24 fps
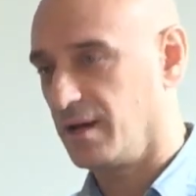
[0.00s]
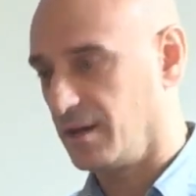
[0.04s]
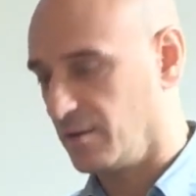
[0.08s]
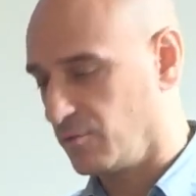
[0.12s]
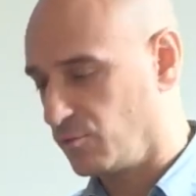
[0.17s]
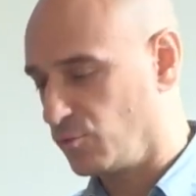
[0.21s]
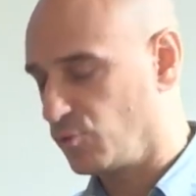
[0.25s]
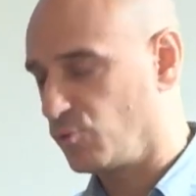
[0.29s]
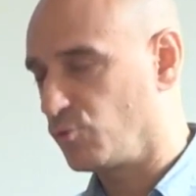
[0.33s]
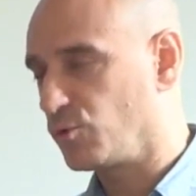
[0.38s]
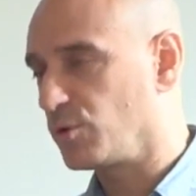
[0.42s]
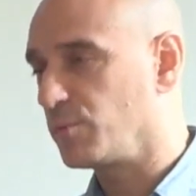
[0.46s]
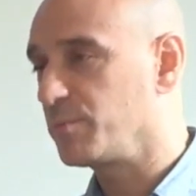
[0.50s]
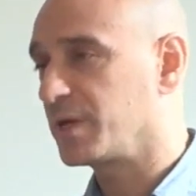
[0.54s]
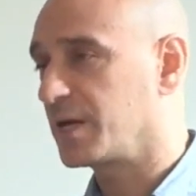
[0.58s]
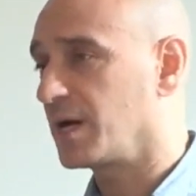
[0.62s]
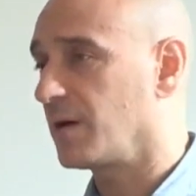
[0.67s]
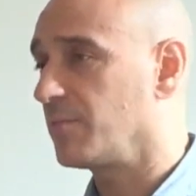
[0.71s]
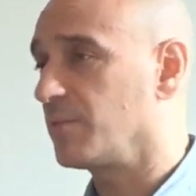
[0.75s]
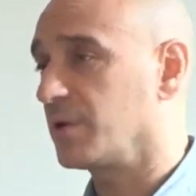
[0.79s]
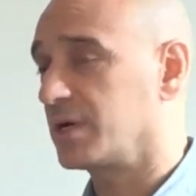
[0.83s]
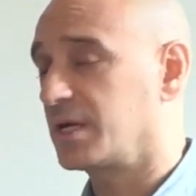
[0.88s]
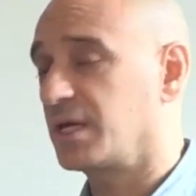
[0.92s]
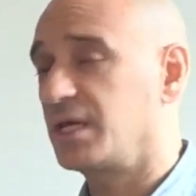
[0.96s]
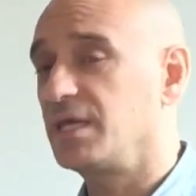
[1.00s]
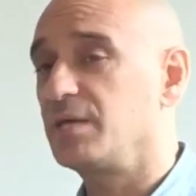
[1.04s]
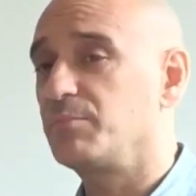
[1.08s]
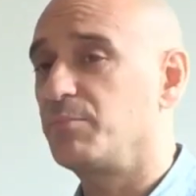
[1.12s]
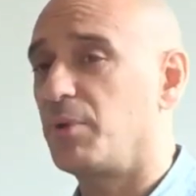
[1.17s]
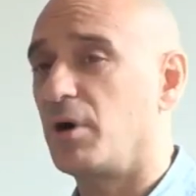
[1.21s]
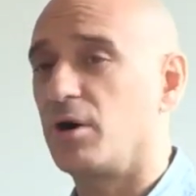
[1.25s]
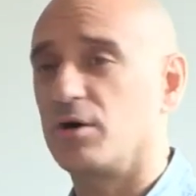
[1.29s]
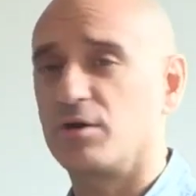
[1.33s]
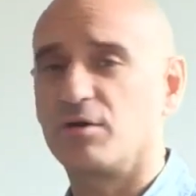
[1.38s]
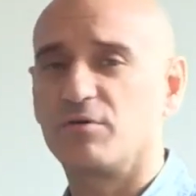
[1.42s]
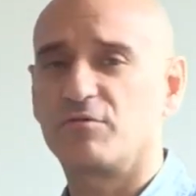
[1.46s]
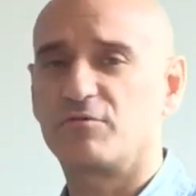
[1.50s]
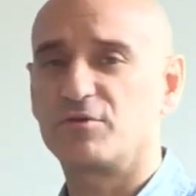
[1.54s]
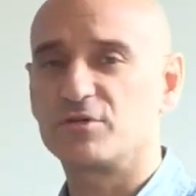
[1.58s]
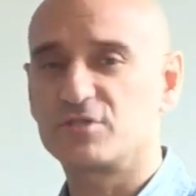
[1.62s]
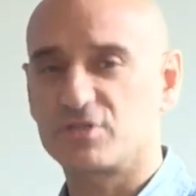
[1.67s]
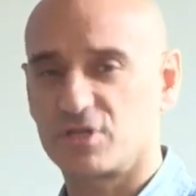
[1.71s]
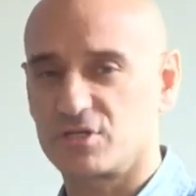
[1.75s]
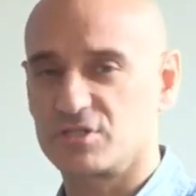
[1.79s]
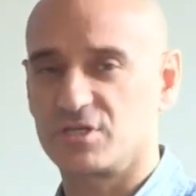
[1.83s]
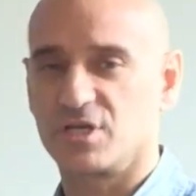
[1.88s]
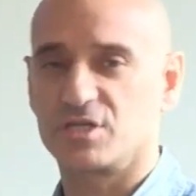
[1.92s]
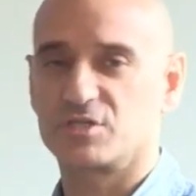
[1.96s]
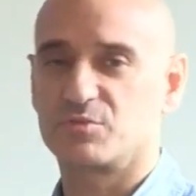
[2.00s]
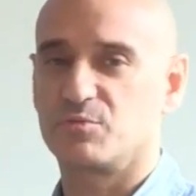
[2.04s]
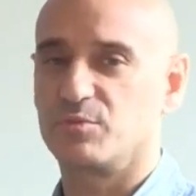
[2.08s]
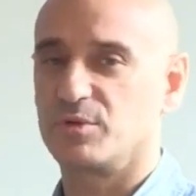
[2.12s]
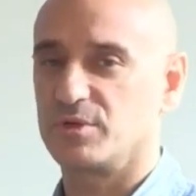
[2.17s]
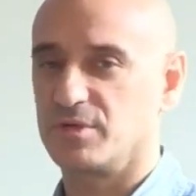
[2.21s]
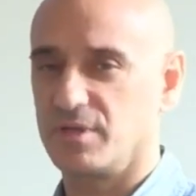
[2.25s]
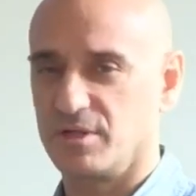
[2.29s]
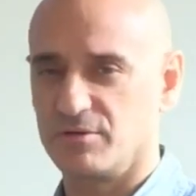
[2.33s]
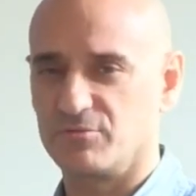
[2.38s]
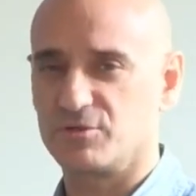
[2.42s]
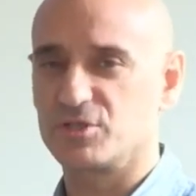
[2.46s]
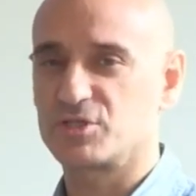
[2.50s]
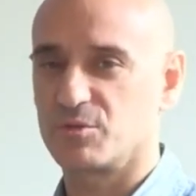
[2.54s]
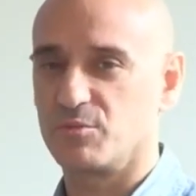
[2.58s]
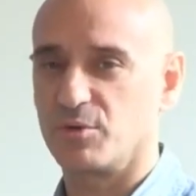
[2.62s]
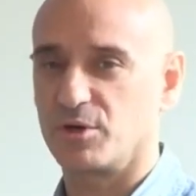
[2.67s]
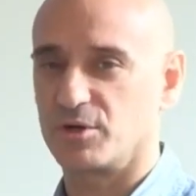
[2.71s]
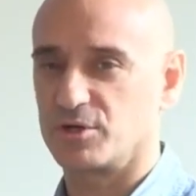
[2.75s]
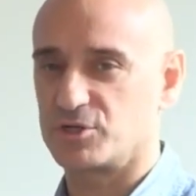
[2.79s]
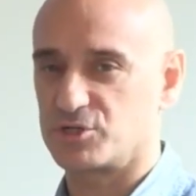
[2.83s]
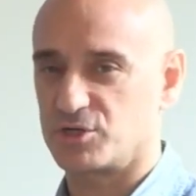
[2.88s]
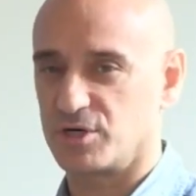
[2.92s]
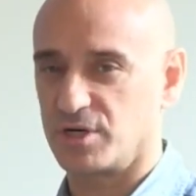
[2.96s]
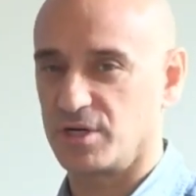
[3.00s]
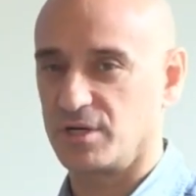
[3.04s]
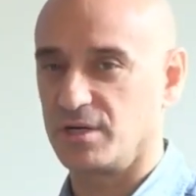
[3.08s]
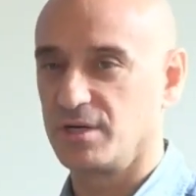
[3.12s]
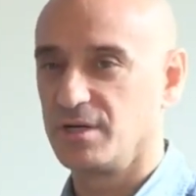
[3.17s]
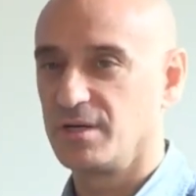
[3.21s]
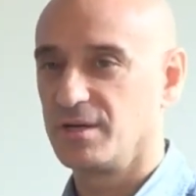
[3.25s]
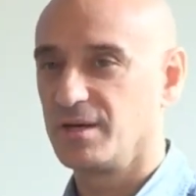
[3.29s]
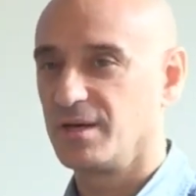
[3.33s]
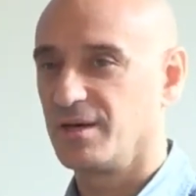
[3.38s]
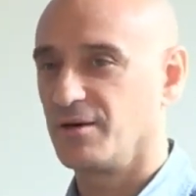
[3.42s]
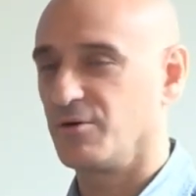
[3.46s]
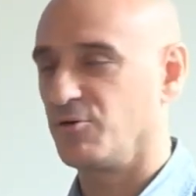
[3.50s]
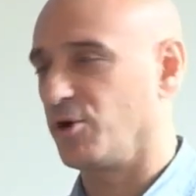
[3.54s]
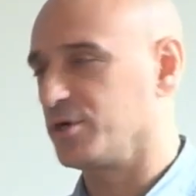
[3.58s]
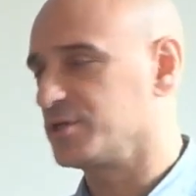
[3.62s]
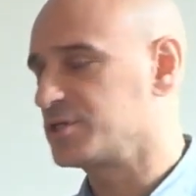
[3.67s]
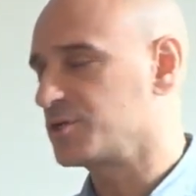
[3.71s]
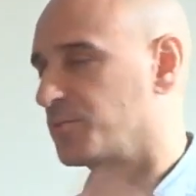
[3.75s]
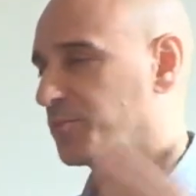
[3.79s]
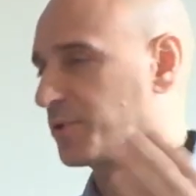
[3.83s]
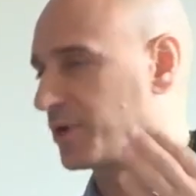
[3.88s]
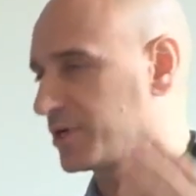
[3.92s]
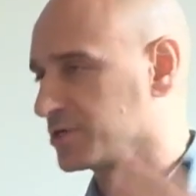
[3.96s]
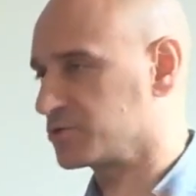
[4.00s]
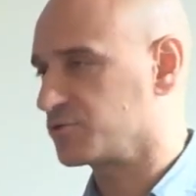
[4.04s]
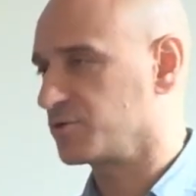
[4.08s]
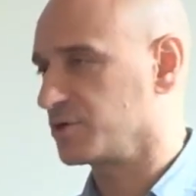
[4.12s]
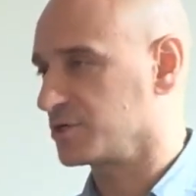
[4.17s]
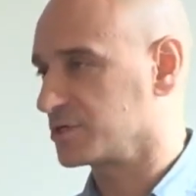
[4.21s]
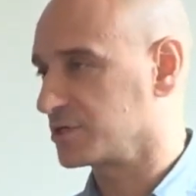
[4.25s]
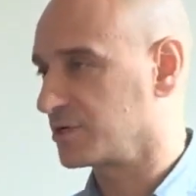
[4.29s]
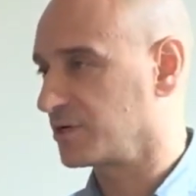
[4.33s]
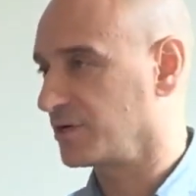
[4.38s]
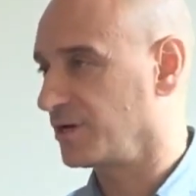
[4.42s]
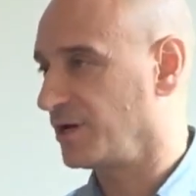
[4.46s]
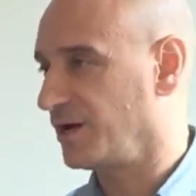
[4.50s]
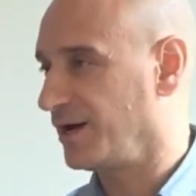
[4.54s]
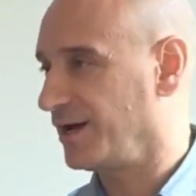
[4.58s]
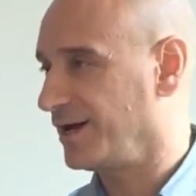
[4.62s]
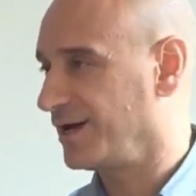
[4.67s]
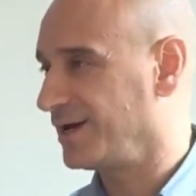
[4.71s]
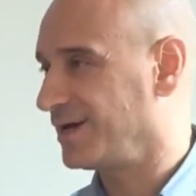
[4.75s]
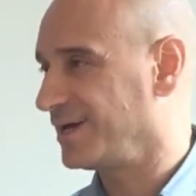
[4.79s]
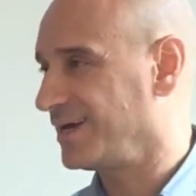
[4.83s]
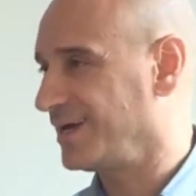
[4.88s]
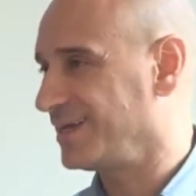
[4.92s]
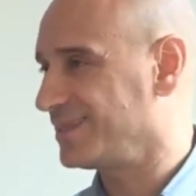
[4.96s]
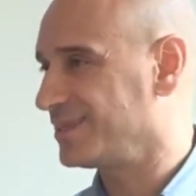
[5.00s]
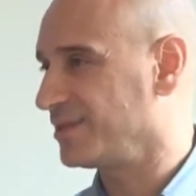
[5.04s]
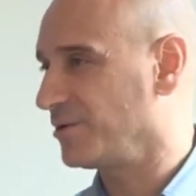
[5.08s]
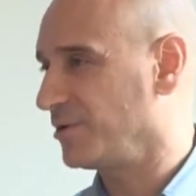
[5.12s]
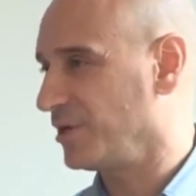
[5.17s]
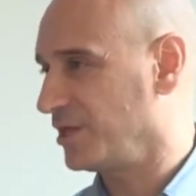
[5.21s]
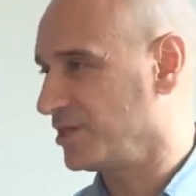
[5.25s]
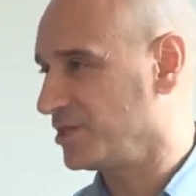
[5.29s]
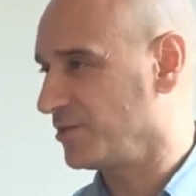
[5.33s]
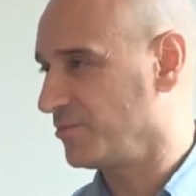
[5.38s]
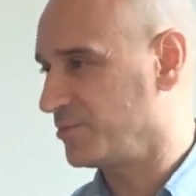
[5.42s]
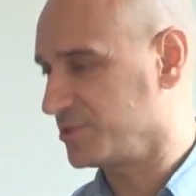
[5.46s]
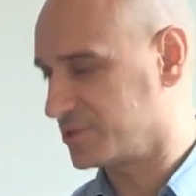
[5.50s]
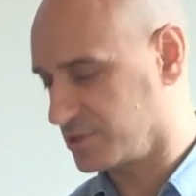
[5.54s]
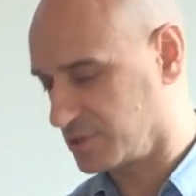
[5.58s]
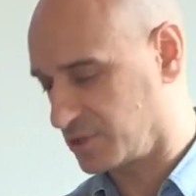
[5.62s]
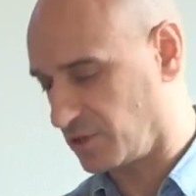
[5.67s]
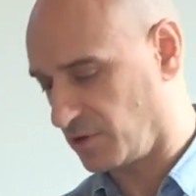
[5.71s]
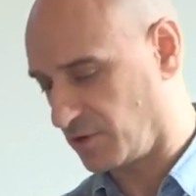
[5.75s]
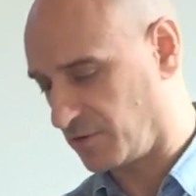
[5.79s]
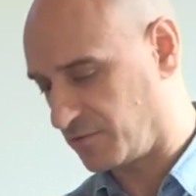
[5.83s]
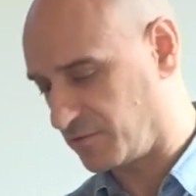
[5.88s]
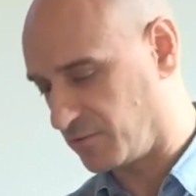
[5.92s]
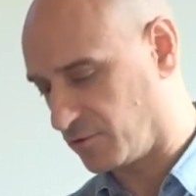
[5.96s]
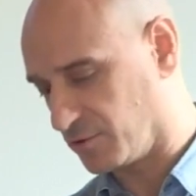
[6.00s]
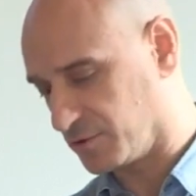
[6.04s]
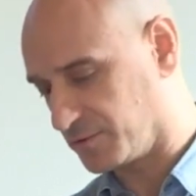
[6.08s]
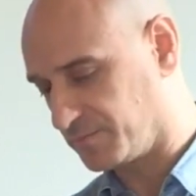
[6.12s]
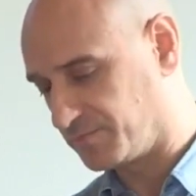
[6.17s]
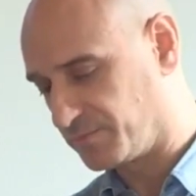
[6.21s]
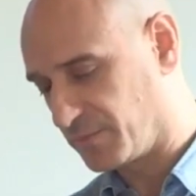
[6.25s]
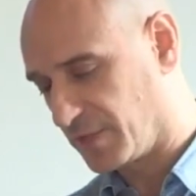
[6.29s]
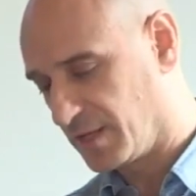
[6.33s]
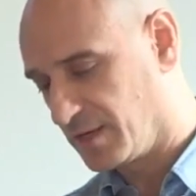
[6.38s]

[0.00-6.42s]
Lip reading: will become a key part of risk assessment and risk monitoring or enterprise risk in the business going forward.